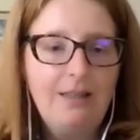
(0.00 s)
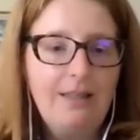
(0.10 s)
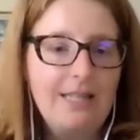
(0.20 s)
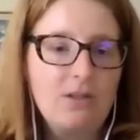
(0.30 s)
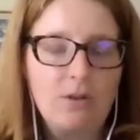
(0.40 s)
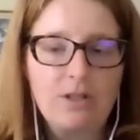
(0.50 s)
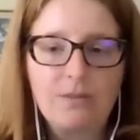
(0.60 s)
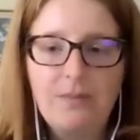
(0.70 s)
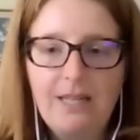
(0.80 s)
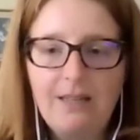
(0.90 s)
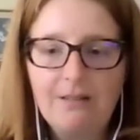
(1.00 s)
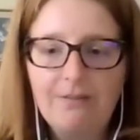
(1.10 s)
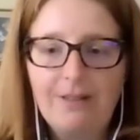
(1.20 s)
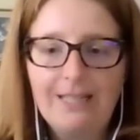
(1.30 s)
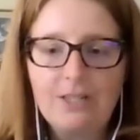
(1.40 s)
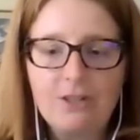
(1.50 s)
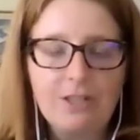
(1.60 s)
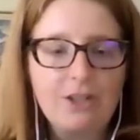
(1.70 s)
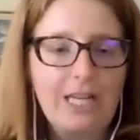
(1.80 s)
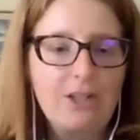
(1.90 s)
they source me financial
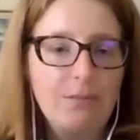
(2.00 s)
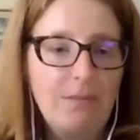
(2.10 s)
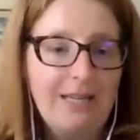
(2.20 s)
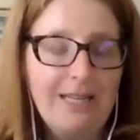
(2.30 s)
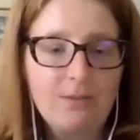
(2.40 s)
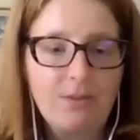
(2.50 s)
education mandates